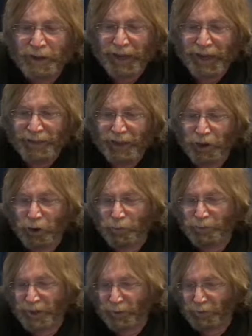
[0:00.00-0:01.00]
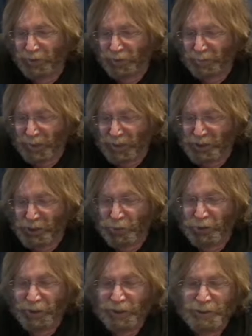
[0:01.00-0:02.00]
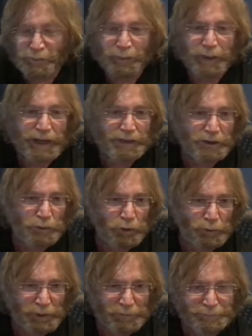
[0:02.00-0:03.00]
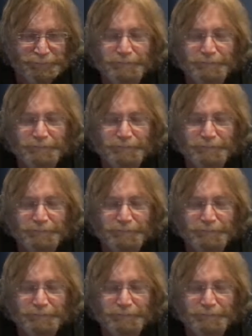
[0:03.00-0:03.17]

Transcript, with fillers: And they hope that within mid-June things will be back to normal.